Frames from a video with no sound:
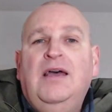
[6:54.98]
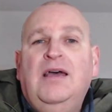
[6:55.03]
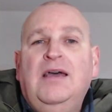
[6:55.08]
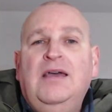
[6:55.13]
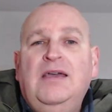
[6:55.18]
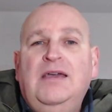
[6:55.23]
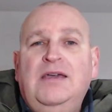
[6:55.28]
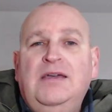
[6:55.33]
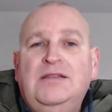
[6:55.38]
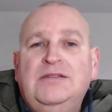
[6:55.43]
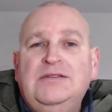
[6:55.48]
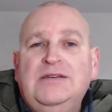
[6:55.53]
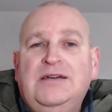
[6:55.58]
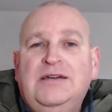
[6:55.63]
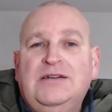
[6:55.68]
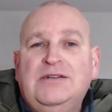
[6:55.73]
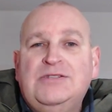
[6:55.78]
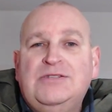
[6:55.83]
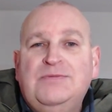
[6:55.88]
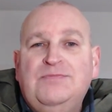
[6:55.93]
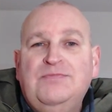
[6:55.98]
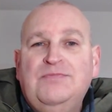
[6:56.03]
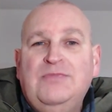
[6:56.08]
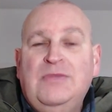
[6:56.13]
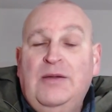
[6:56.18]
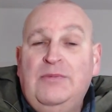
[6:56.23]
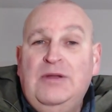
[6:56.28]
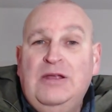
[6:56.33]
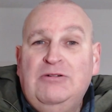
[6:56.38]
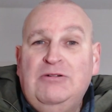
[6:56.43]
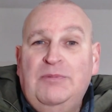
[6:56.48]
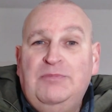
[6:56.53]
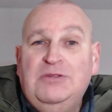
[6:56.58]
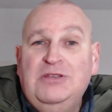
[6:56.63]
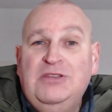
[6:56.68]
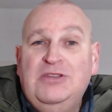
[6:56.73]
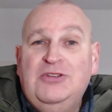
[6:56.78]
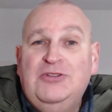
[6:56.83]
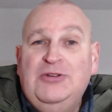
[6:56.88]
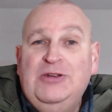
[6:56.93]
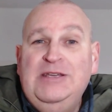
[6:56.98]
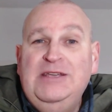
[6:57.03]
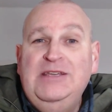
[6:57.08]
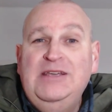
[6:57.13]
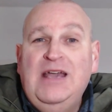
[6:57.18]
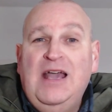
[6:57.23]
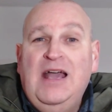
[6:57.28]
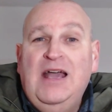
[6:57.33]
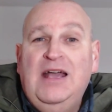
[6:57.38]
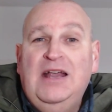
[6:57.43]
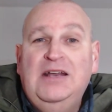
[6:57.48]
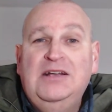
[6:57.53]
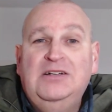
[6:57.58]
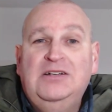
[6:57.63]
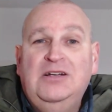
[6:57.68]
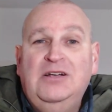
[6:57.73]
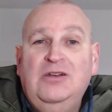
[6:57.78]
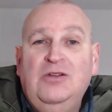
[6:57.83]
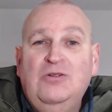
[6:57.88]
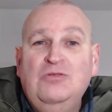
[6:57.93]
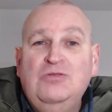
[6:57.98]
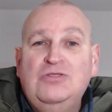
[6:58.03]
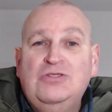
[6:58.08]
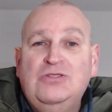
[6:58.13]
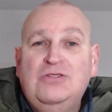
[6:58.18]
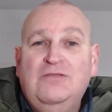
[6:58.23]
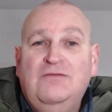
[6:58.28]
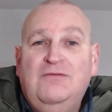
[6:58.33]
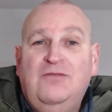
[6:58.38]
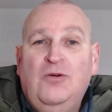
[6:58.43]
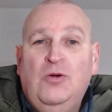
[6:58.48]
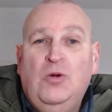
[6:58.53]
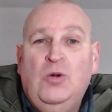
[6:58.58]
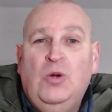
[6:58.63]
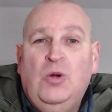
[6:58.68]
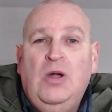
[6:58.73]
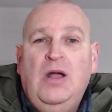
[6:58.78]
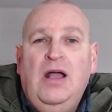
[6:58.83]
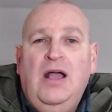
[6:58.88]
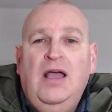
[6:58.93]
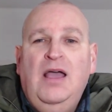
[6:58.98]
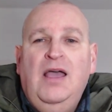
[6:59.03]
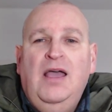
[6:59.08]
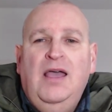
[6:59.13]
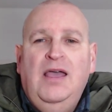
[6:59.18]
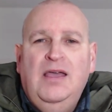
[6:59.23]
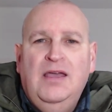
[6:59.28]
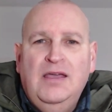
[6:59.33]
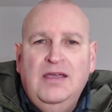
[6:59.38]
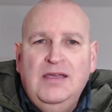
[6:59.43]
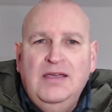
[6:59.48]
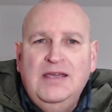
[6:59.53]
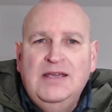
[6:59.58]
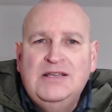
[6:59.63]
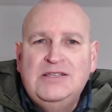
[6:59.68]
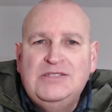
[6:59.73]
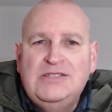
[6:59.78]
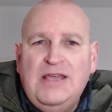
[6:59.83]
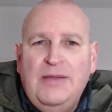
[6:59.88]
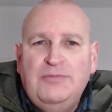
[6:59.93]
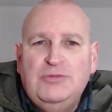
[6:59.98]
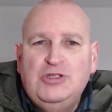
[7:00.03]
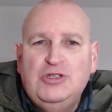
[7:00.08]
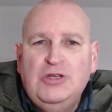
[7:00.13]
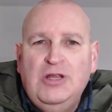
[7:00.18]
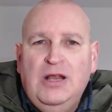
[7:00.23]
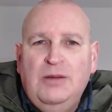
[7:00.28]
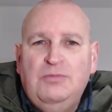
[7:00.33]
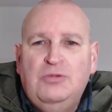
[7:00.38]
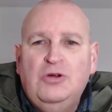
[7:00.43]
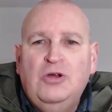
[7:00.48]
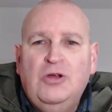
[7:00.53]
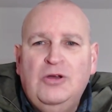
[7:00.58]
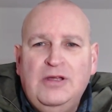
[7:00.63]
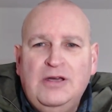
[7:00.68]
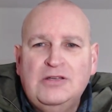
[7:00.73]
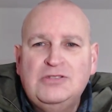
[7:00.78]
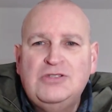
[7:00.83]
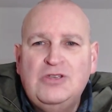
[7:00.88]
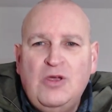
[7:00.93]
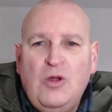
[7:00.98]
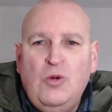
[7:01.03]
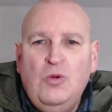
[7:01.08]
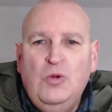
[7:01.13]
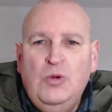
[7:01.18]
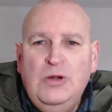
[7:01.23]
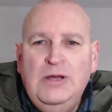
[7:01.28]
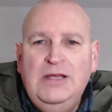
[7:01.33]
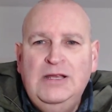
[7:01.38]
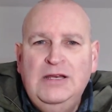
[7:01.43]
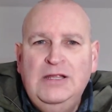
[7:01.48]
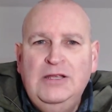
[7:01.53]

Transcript: AirTags. I'm now up to three and close to four. Exceptional products. Really,